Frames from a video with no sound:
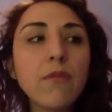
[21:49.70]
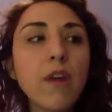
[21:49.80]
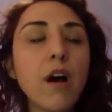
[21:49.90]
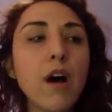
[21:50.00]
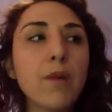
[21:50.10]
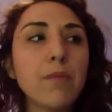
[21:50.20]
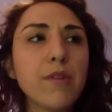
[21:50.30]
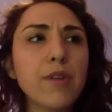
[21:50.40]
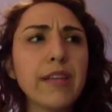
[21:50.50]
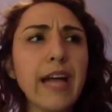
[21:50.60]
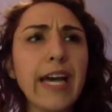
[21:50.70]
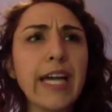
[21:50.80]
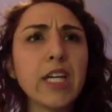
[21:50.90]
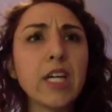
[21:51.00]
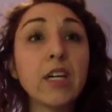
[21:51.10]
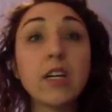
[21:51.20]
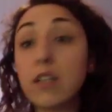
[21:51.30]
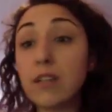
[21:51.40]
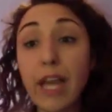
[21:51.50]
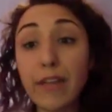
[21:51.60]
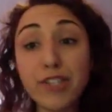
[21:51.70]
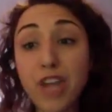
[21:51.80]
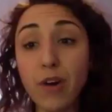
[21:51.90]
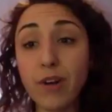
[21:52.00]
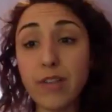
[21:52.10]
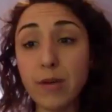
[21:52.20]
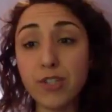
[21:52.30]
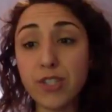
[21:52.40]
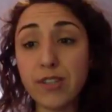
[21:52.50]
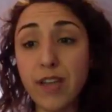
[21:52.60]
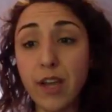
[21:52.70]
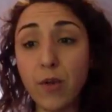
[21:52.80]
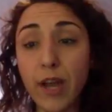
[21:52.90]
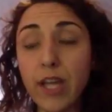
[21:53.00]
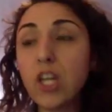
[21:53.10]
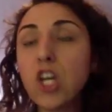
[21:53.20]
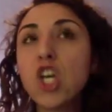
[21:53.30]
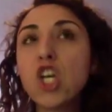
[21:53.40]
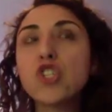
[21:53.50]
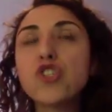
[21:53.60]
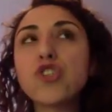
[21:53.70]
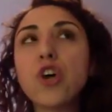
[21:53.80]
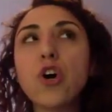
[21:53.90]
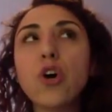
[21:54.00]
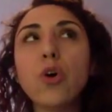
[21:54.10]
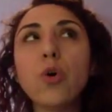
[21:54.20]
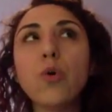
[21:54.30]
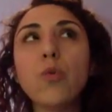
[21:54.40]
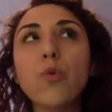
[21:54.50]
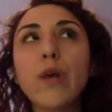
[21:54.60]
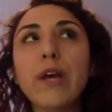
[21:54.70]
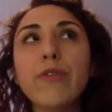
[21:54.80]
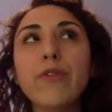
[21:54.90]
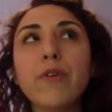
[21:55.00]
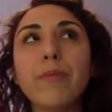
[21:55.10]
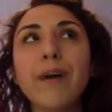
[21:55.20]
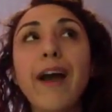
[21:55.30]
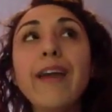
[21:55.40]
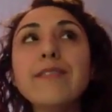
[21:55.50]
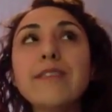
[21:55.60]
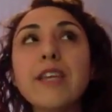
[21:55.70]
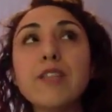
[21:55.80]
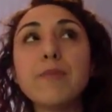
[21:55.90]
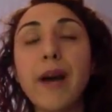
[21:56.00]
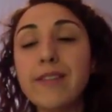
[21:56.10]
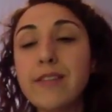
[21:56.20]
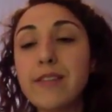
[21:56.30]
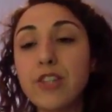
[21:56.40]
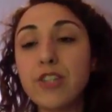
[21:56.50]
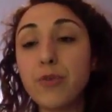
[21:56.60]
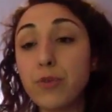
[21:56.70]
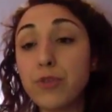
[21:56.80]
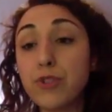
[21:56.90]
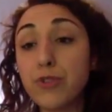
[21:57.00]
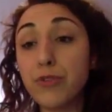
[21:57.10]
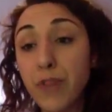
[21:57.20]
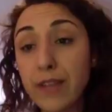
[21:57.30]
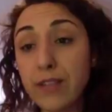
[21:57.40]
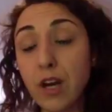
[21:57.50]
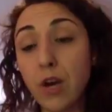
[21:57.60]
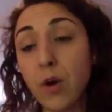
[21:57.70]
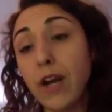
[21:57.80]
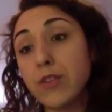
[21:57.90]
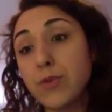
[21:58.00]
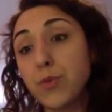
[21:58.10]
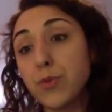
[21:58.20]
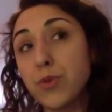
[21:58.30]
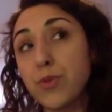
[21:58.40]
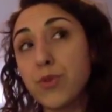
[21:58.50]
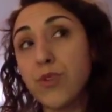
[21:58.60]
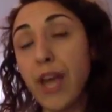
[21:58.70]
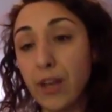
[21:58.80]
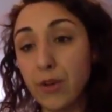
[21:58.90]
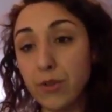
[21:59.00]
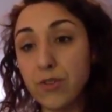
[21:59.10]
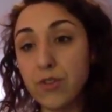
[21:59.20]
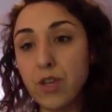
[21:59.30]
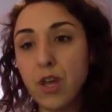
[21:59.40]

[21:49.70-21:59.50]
like the chakras I was just saying, right? So with Pisces actually rules your feet. Aquarius rules ankles.